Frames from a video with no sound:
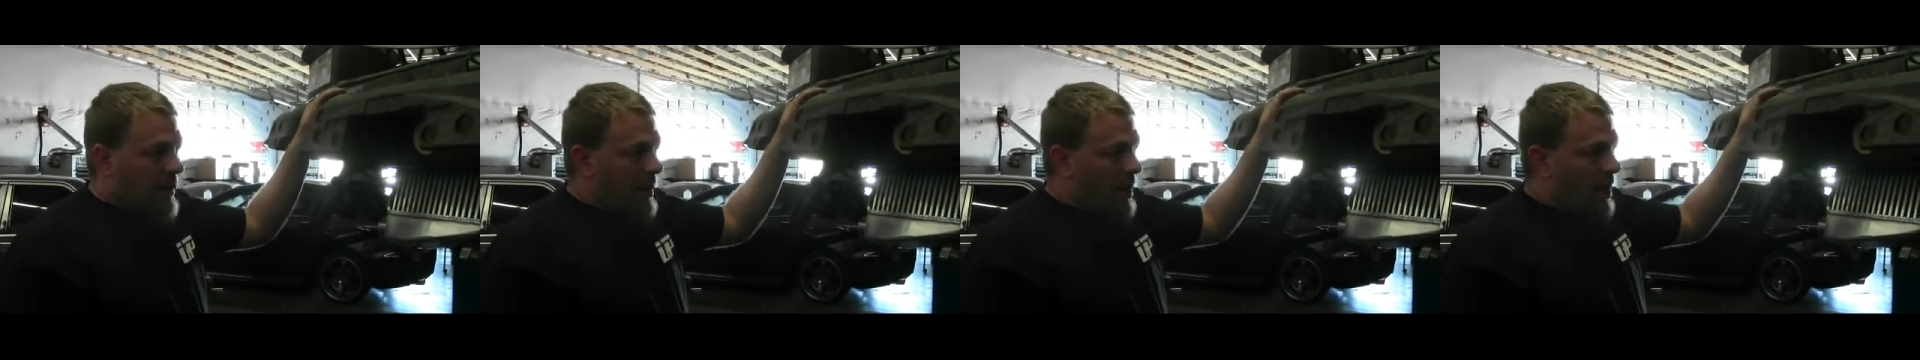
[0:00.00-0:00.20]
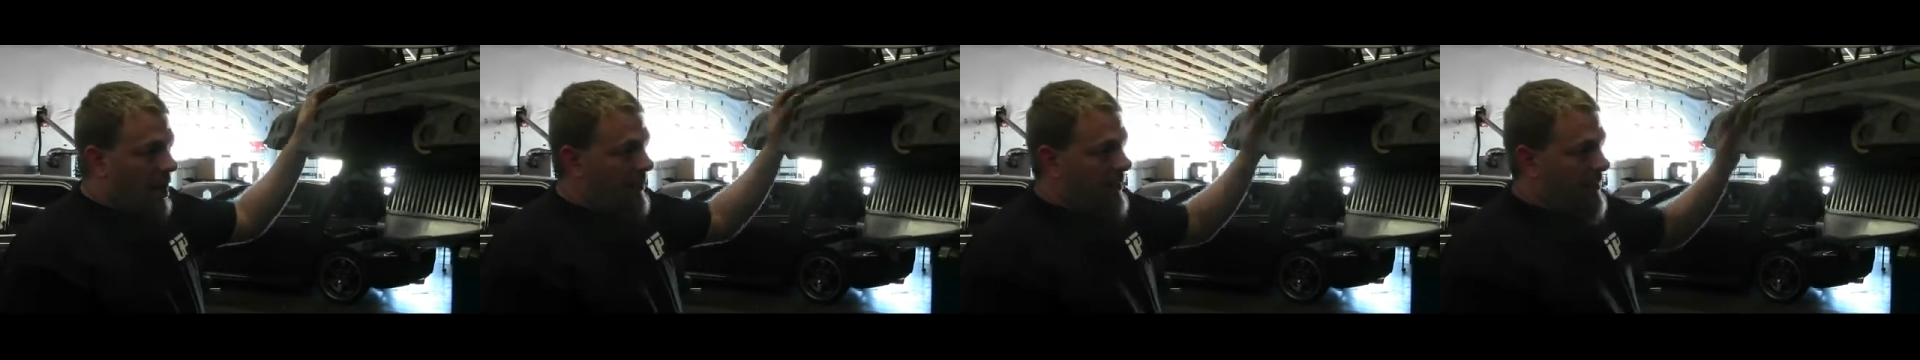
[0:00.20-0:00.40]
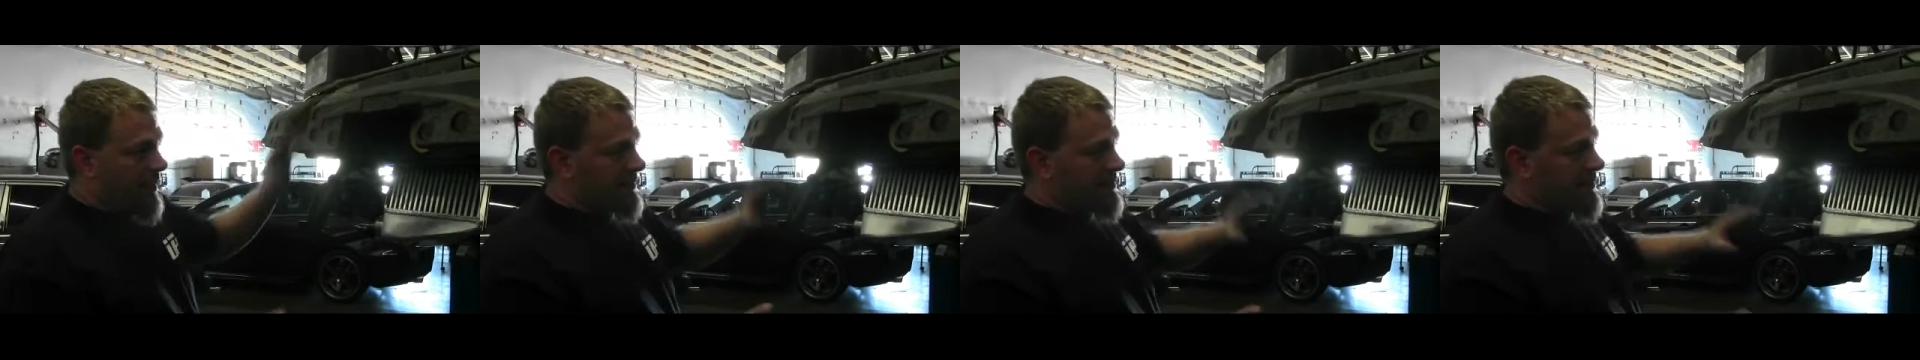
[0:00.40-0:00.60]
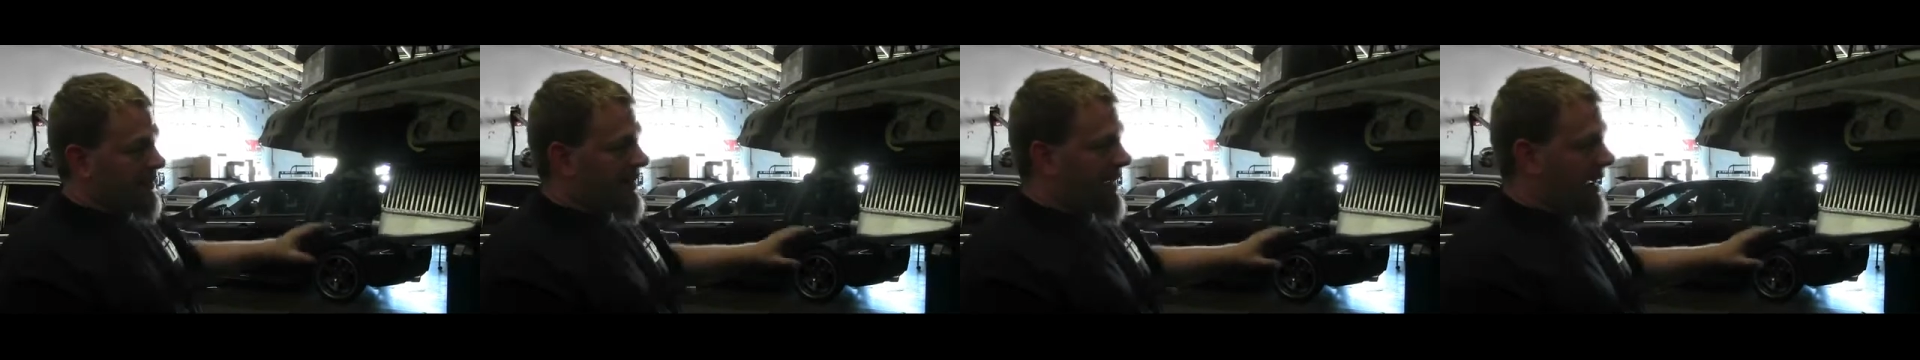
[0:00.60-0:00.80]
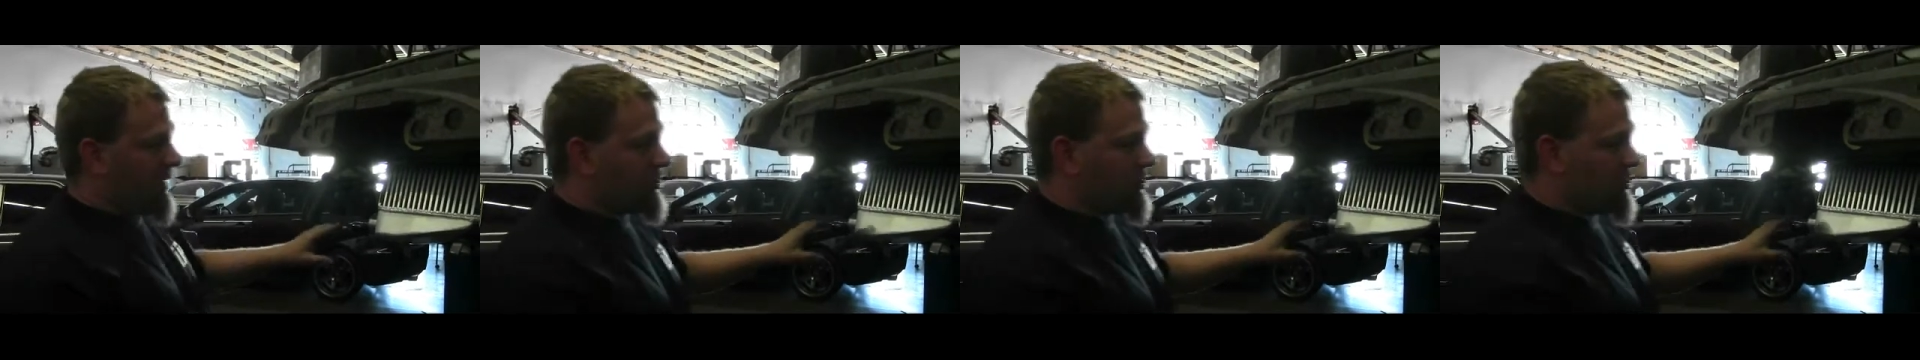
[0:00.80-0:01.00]
And that's going
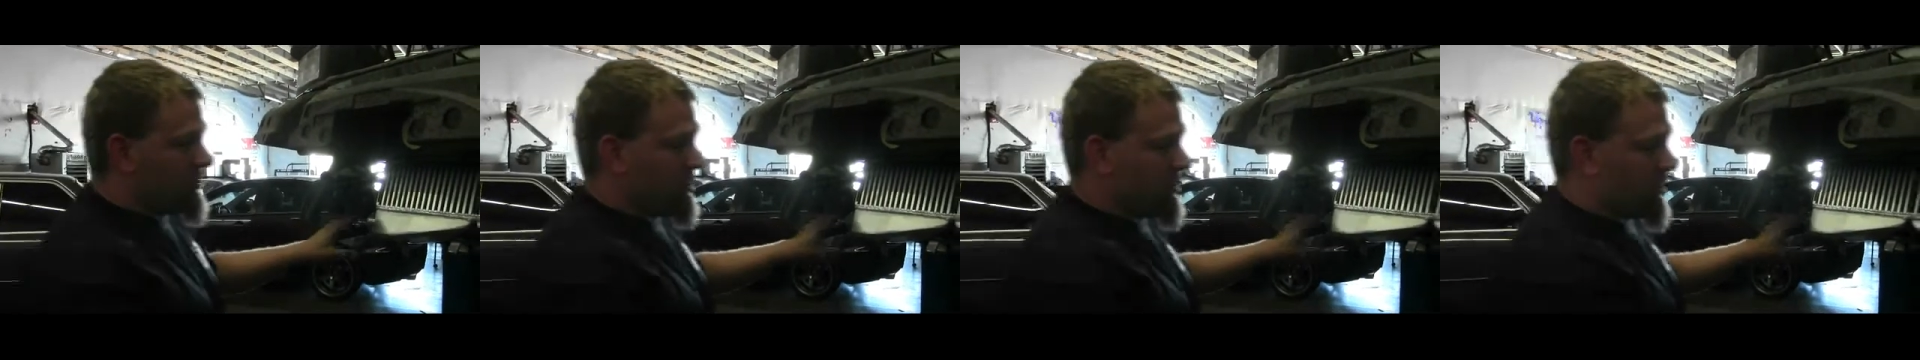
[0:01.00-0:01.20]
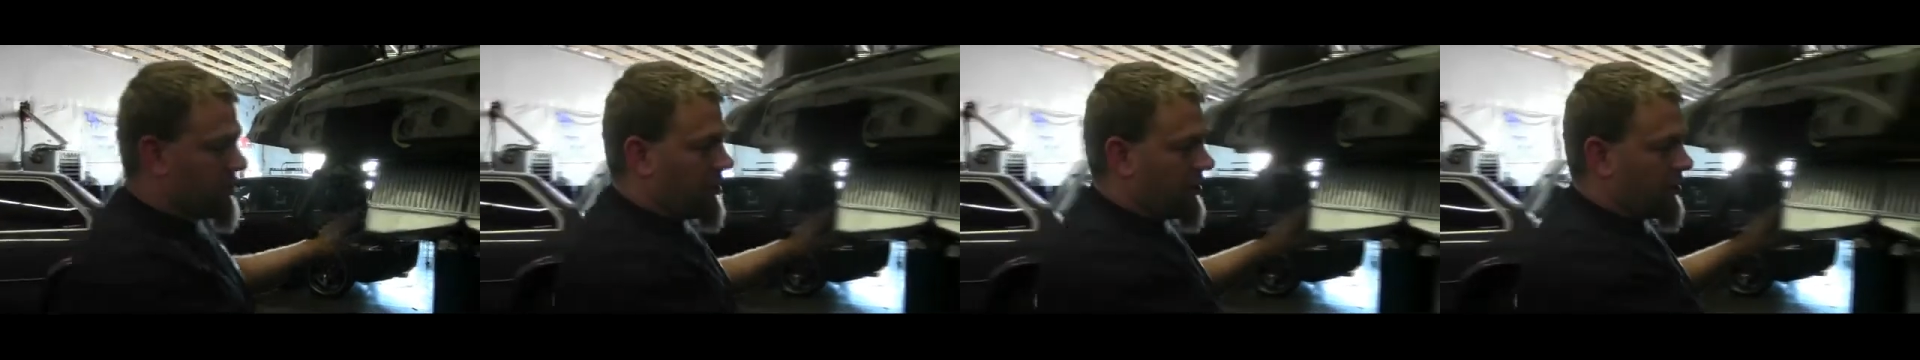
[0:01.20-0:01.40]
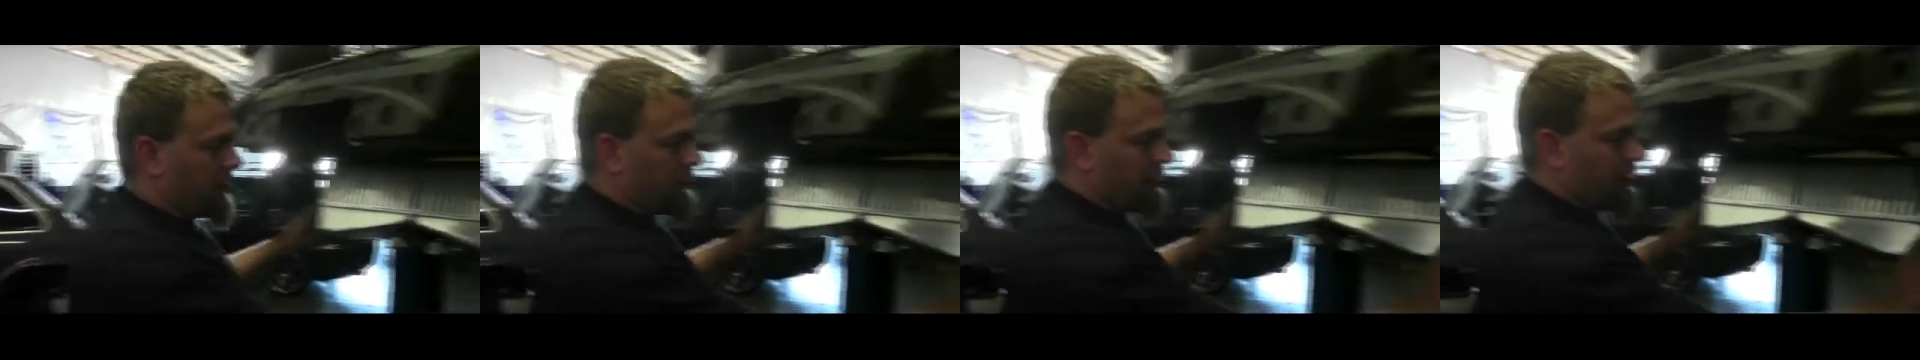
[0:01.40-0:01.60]
to actually secure